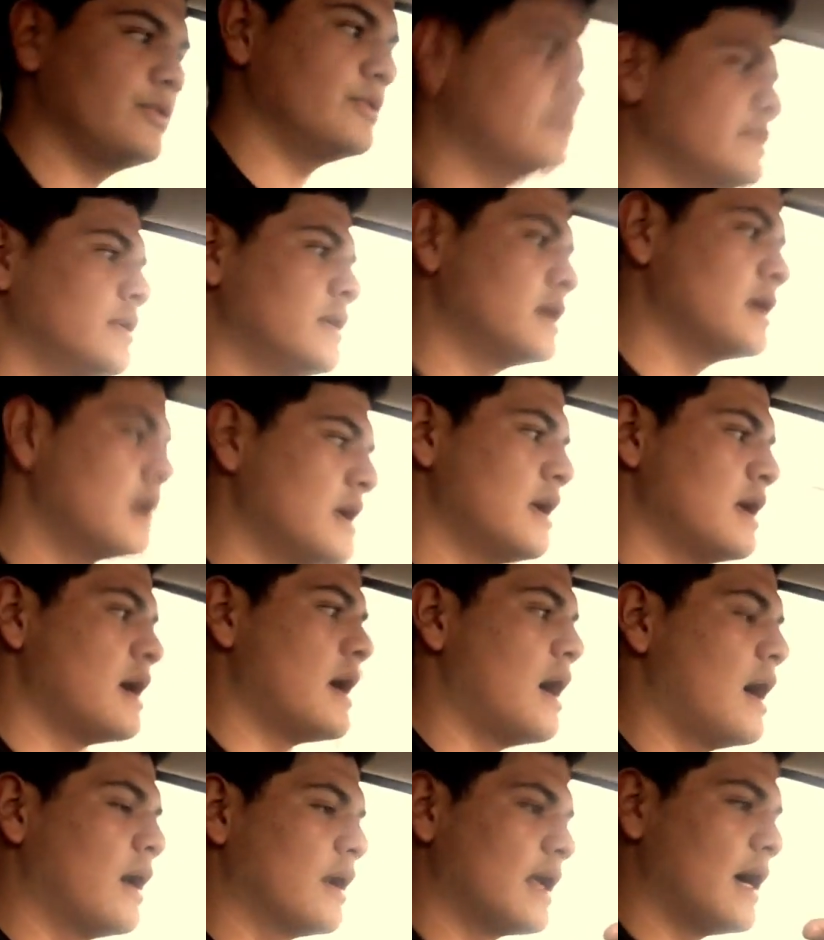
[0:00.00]
you
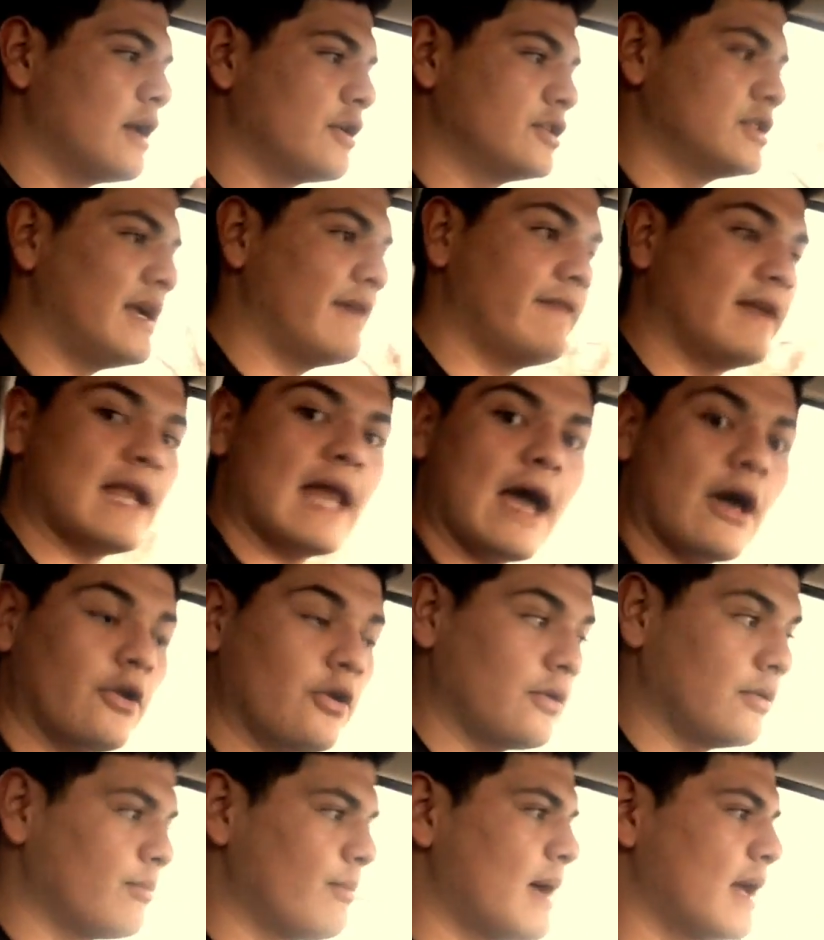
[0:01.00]
on how to drive an
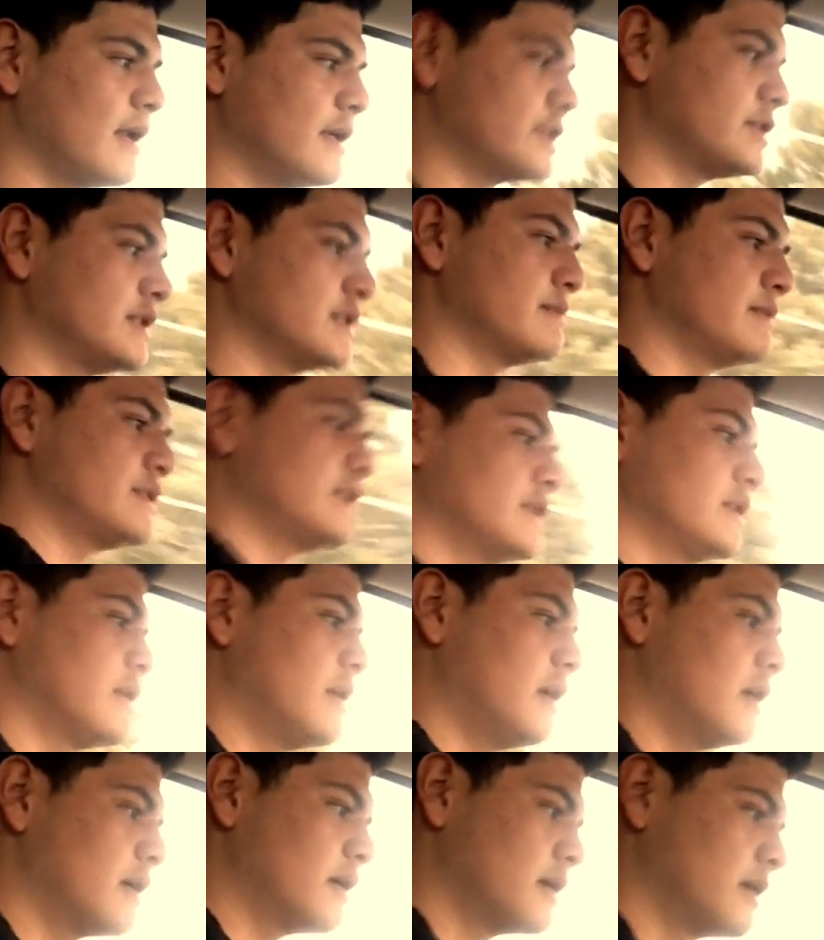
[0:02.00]
automatic transmission
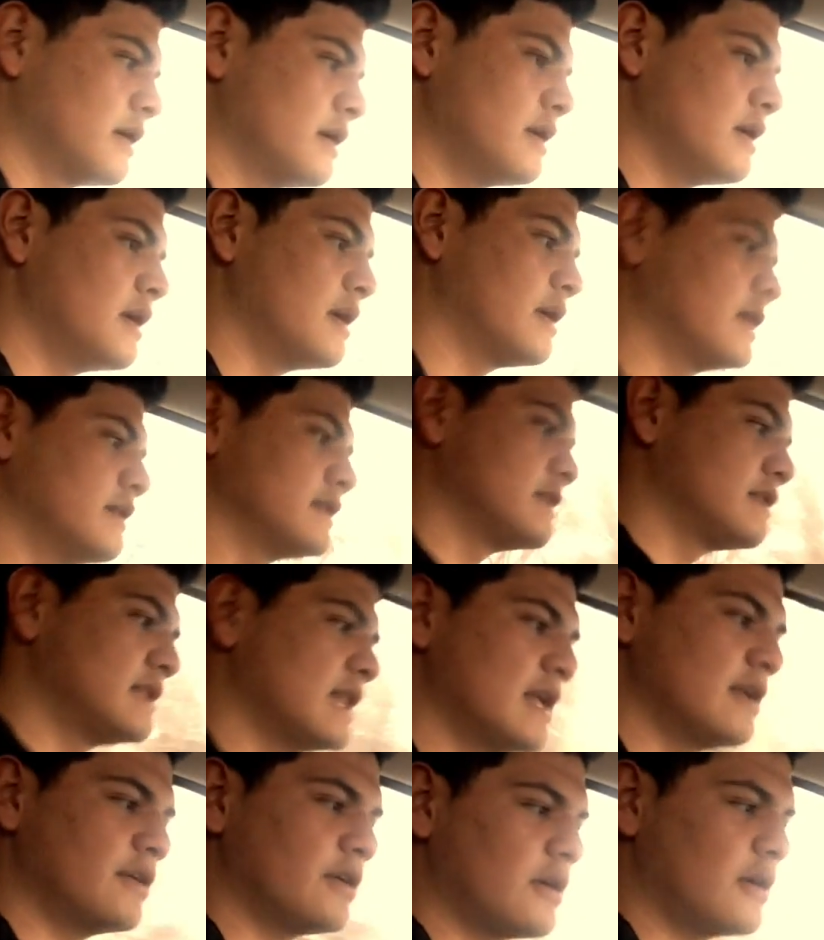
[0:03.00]
car, because
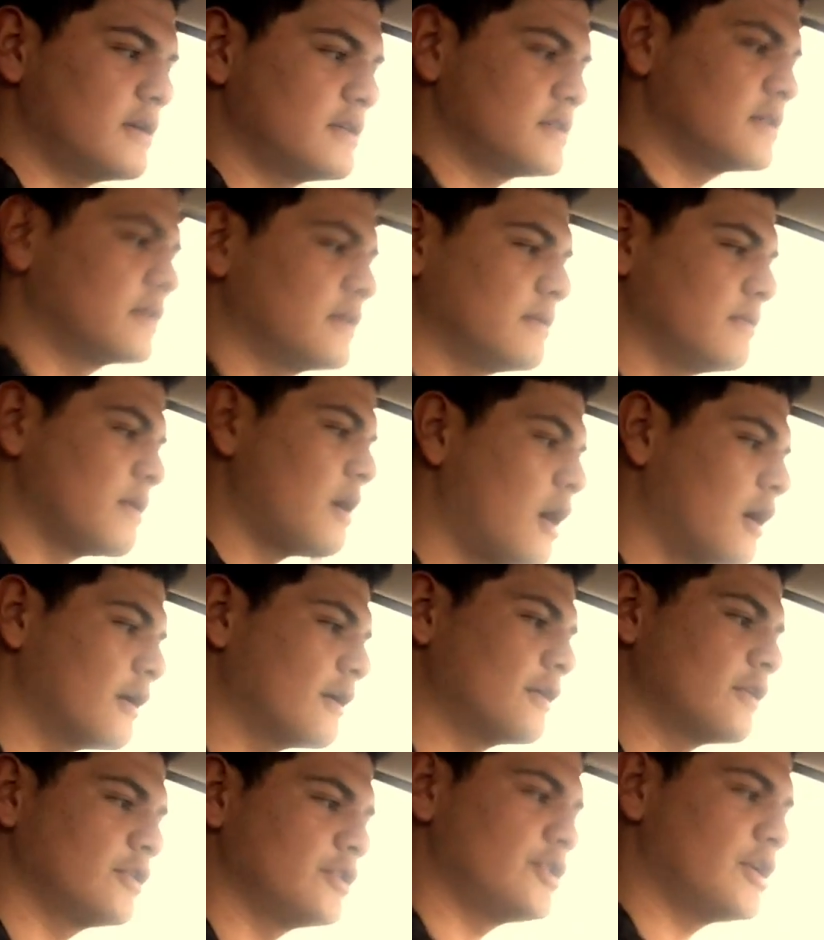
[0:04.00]
standard cars are
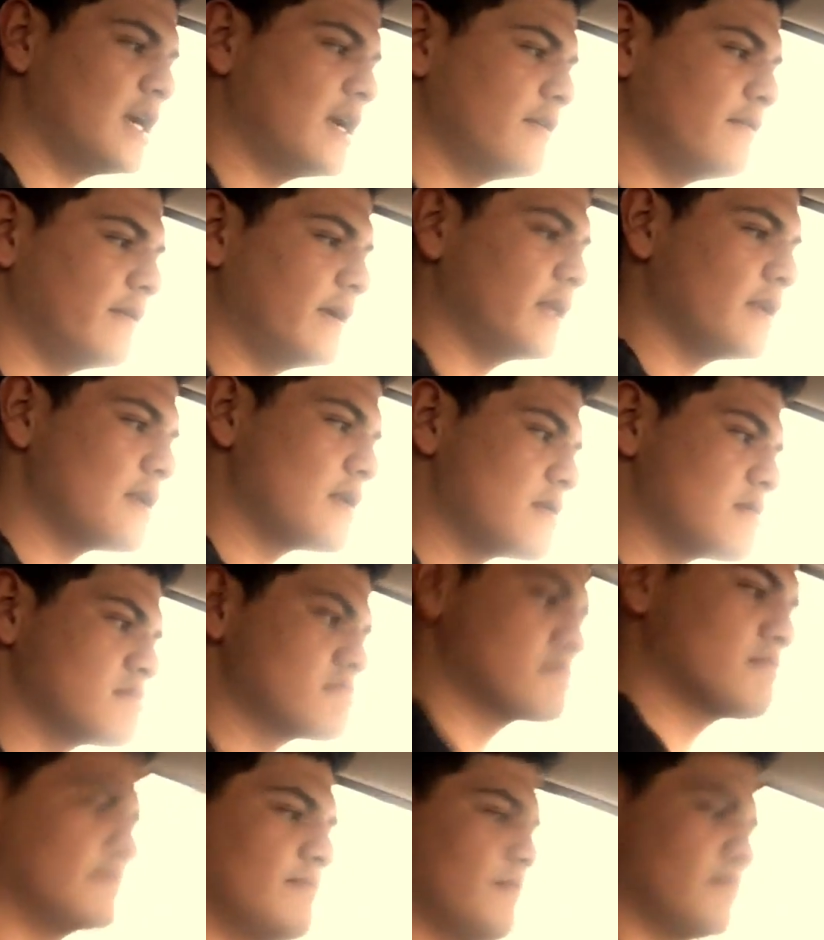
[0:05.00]
harder to drive, and
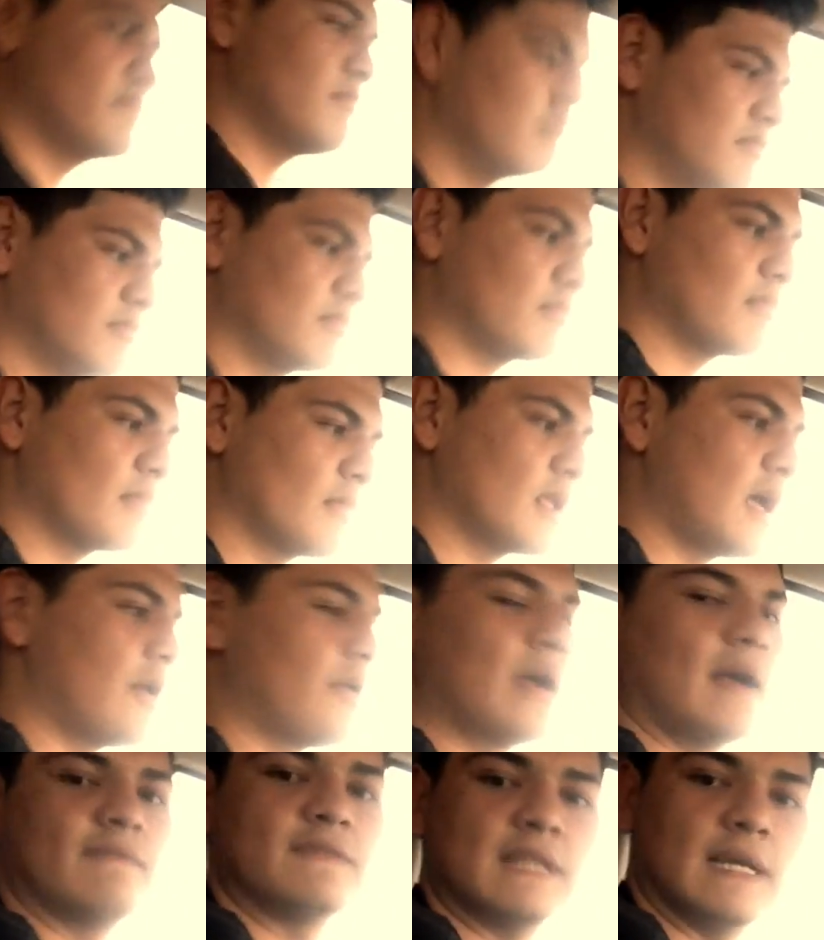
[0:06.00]
I
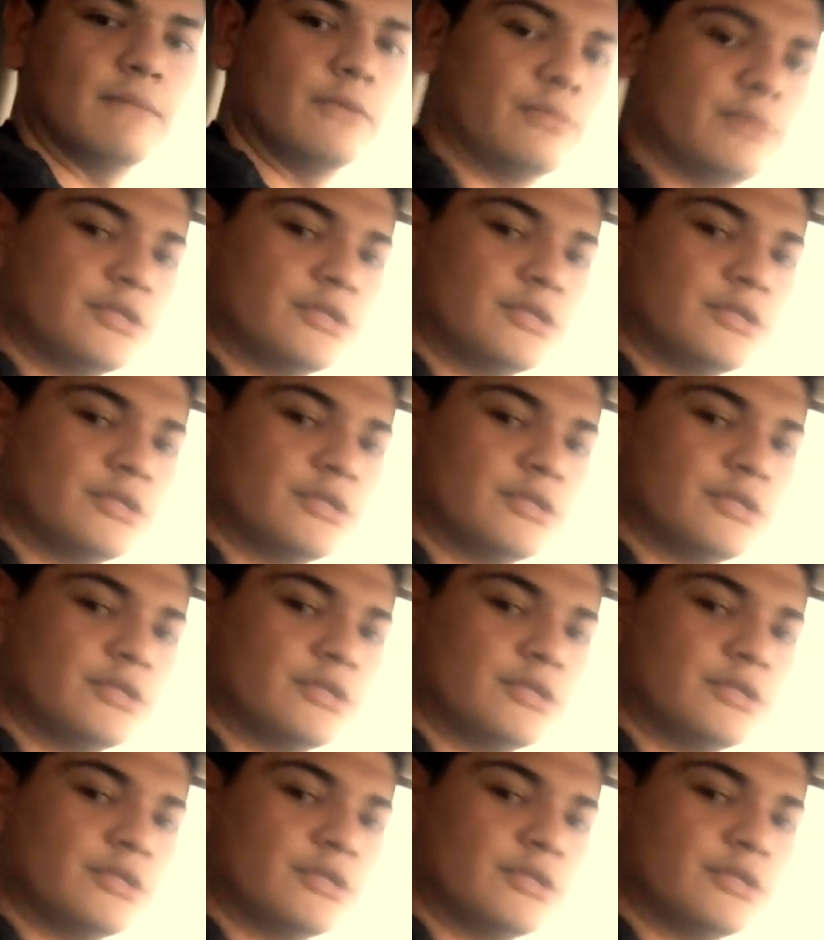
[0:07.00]
don't have time to